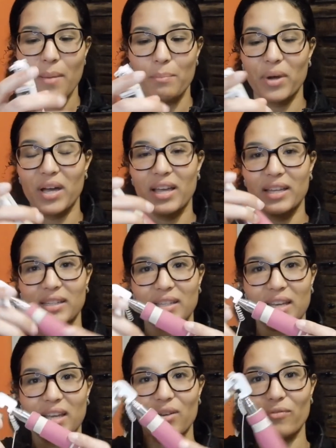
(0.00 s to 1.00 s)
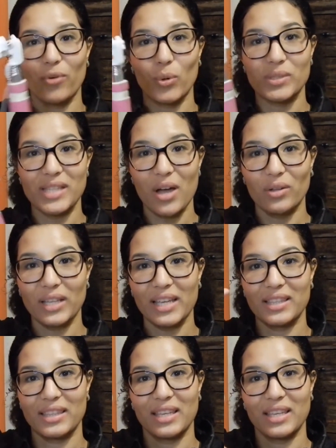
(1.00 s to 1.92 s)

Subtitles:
but it folds out like